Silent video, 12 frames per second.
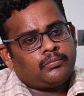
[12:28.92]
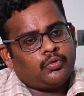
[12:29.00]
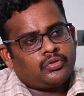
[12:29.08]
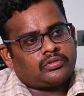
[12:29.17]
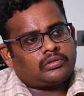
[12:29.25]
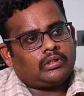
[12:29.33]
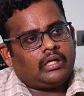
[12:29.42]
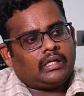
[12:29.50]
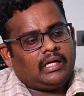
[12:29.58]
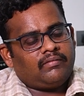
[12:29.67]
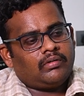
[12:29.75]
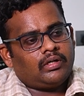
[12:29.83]
boost
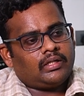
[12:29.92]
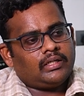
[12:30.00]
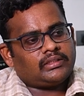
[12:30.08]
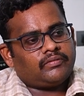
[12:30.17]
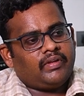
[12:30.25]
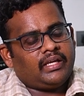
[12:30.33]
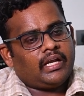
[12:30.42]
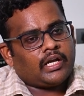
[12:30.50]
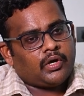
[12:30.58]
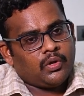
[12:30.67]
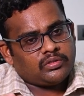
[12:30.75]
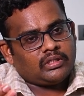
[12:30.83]
converters, we can
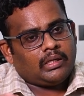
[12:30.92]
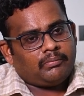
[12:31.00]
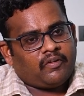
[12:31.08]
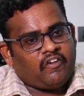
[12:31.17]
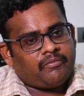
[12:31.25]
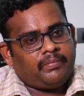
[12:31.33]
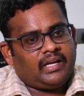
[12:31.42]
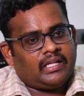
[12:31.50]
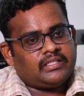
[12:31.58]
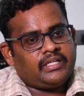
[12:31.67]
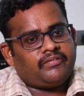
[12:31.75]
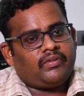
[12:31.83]
reduce the number of
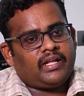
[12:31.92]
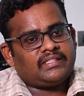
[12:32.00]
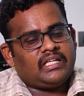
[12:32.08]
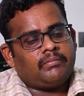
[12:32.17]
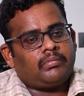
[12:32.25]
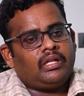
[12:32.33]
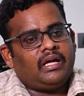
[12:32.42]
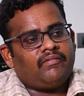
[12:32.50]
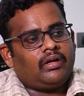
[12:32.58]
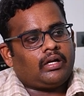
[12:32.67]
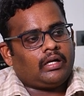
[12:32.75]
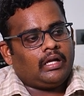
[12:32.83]
panels. Say for example,
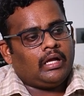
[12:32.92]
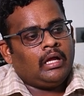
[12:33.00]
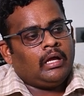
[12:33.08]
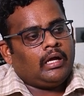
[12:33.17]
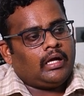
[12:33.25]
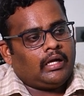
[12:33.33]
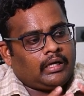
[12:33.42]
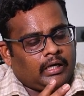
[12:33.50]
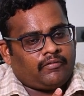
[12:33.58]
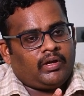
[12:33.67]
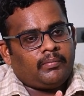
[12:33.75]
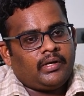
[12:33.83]
our
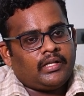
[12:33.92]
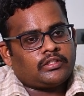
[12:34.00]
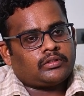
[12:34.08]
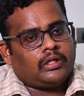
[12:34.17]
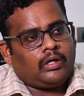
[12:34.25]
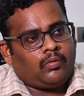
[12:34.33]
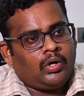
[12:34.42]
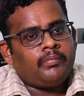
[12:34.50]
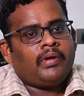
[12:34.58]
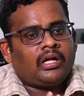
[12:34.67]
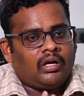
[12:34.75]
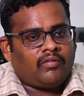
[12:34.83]
requirement is
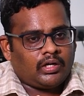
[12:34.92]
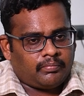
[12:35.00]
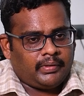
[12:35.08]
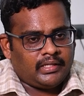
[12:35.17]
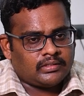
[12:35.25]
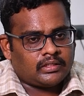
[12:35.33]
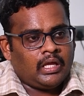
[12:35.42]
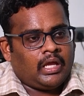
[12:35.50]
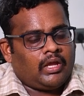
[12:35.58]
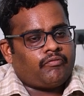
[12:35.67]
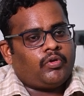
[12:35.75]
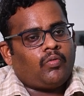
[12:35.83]
1 megawatt means,
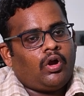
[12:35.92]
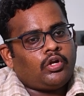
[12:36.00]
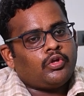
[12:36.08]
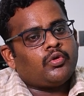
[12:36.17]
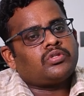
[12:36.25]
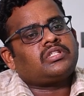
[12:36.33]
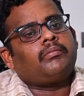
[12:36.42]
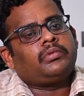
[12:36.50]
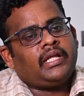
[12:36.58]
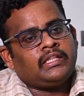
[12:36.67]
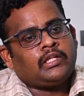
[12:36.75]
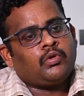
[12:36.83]
if you want to use
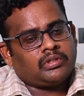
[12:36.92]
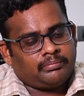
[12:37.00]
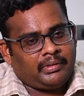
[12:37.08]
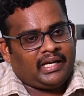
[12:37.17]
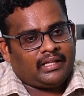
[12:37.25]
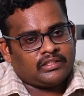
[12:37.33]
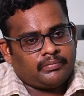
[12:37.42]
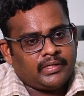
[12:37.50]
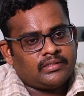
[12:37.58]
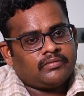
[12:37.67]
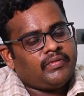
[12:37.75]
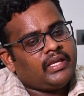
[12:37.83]
some 10,000 panels
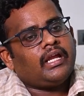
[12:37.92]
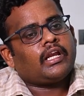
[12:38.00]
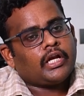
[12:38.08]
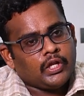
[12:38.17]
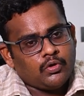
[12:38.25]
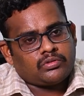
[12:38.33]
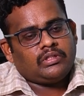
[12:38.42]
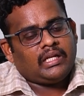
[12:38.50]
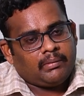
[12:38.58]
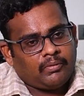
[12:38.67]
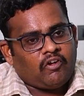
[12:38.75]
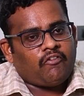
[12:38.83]
means, we can reduce
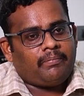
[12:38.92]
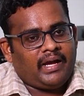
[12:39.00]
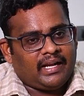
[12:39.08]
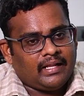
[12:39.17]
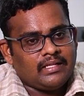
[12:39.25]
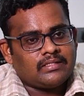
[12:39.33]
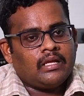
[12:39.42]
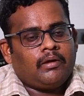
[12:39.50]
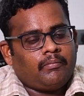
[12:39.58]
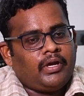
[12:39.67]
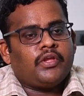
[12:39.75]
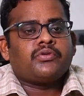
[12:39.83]
the number of panels
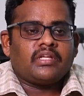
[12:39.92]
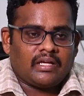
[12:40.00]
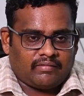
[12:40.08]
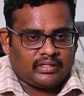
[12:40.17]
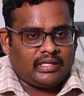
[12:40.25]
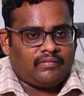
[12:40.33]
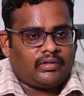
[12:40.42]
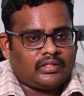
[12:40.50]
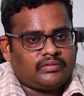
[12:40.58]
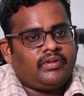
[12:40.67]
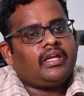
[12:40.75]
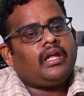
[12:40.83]
by using our
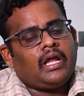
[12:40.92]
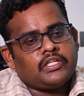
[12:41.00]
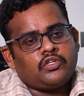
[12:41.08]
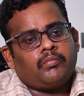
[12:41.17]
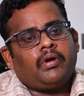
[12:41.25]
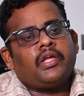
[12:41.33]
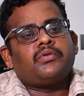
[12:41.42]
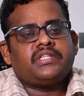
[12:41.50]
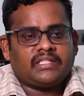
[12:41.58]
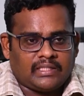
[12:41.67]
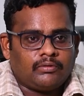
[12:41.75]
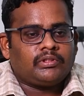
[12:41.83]
converters. We can achieve by
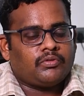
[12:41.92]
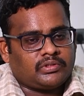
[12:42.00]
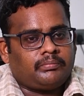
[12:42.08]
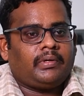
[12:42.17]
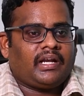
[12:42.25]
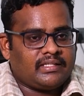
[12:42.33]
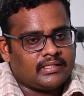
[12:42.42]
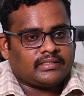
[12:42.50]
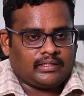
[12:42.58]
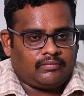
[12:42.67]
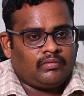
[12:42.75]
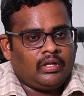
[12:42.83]
using 7,000 panels
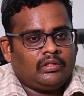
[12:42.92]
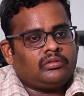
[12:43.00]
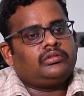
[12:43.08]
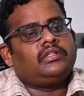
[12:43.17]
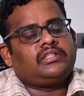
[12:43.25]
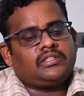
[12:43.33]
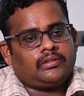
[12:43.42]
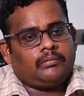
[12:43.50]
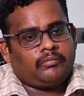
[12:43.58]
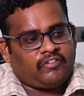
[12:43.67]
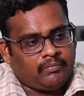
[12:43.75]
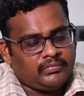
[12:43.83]
itself. So this is,
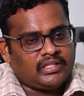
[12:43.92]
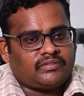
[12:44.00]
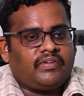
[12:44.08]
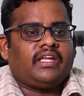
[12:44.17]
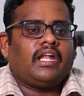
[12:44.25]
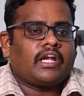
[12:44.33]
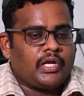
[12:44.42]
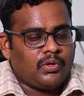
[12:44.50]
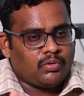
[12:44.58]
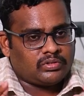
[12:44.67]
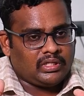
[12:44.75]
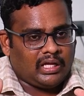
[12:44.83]
from this we can
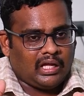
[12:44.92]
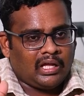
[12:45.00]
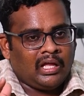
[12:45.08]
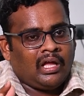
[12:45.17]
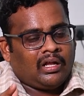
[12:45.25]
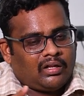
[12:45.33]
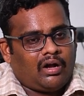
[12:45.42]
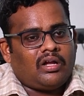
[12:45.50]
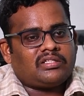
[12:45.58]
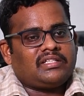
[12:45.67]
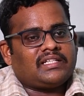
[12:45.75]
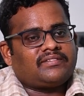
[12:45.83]
reduce the
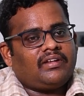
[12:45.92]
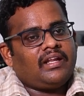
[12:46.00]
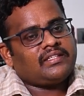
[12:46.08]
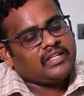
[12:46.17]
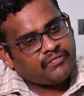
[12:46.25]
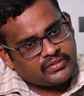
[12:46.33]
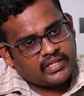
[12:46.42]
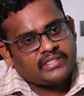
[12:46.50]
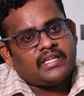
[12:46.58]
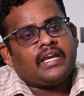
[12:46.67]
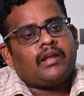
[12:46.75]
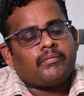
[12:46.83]
cost as well as
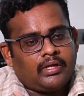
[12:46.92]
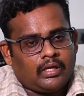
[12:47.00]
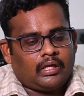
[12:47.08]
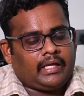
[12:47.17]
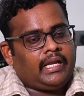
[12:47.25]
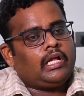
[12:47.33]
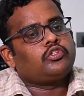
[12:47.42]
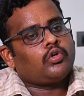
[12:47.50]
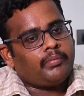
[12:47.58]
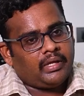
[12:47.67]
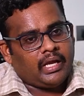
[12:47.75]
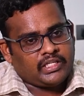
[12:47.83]
efficiency can
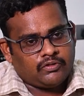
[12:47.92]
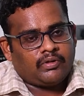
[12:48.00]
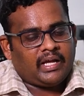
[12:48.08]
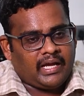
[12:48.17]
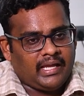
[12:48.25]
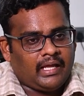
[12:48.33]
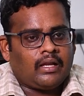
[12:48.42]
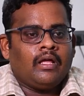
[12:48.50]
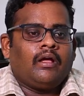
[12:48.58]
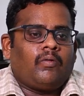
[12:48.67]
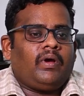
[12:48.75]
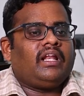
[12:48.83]
also be achieved
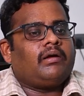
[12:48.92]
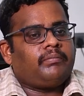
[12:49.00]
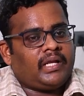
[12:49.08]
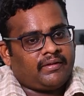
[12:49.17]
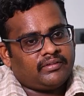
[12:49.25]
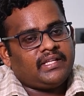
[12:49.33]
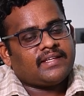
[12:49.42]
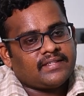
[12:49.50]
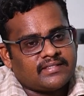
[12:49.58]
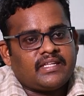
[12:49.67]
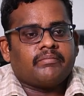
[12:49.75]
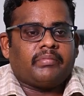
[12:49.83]
higher while comparing with the
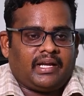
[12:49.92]
existing